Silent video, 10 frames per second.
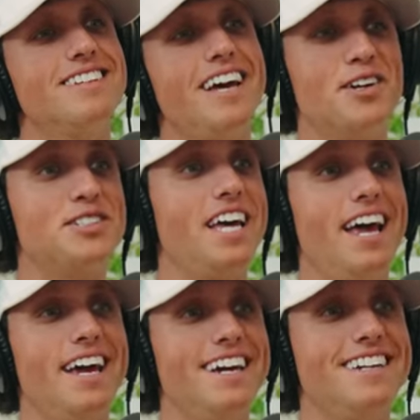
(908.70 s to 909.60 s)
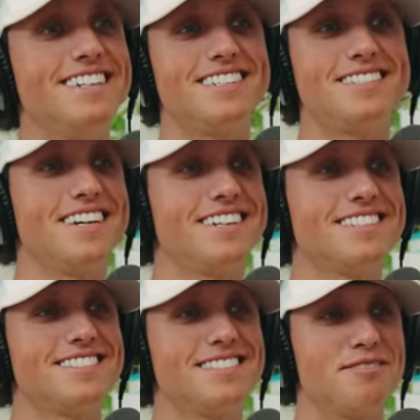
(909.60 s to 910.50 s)
Entertain. That's like
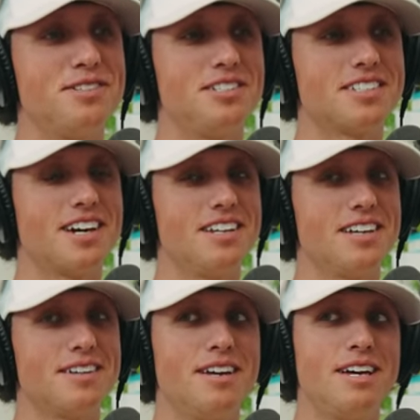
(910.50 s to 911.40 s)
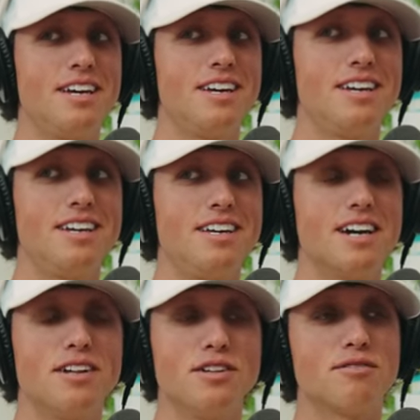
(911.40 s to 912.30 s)
stuff you just gotta like you
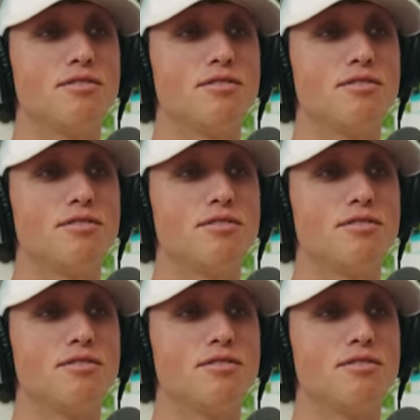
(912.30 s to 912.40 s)
got to look